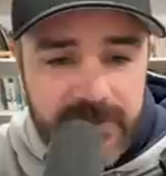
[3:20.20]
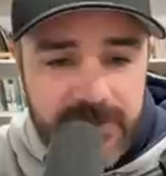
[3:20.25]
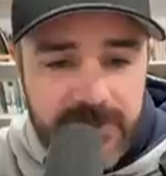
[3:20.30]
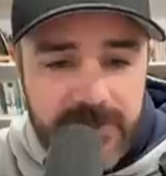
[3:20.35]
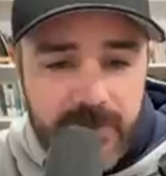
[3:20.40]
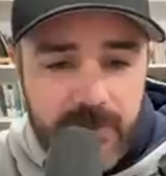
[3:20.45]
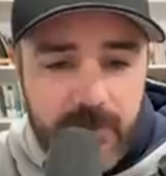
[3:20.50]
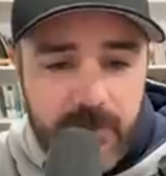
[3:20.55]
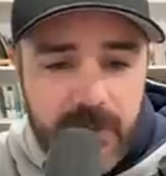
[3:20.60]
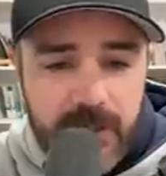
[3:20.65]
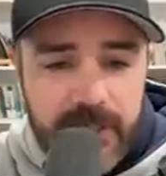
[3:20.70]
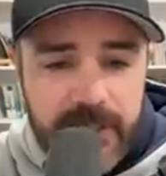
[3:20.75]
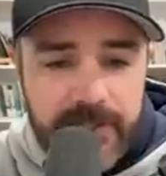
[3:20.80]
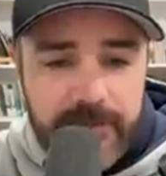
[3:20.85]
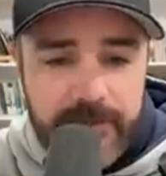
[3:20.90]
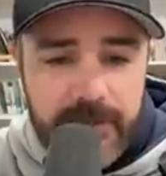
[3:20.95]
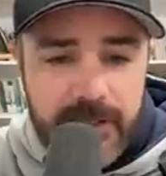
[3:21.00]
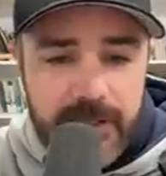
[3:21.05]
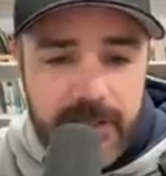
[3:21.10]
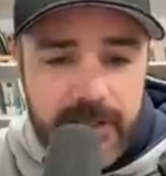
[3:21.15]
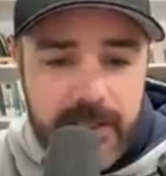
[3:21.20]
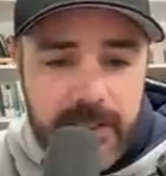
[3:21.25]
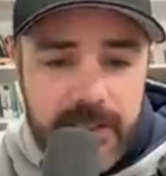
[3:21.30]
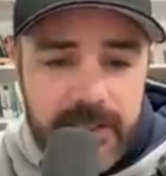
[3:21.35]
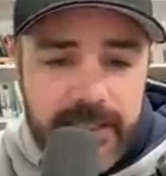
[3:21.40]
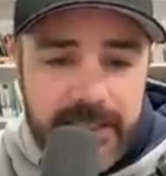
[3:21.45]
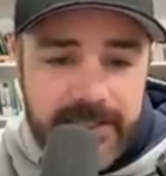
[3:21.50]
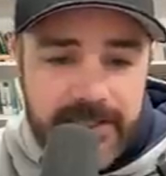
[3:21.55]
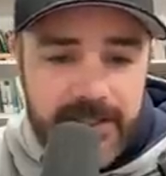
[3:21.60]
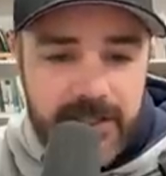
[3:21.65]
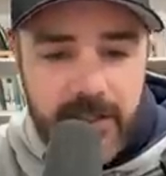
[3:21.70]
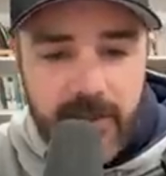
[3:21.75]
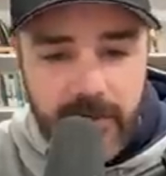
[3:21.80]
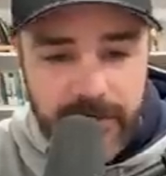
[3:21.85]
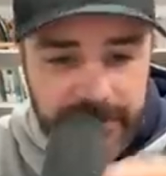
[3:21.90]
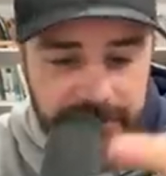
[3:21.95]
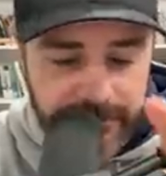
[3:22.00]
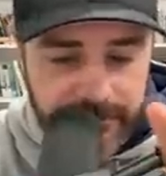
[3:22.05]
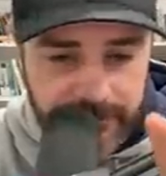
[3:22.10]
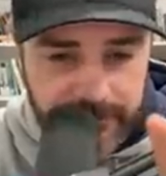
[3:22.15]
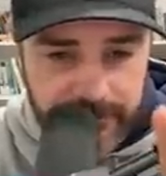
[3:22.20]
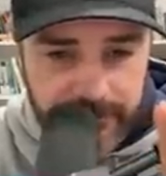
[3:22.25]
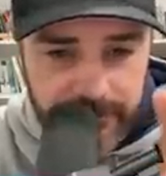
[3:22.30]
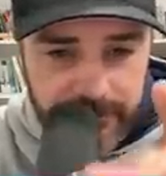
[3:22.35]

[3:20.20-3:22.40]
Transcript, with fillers: is the one that's going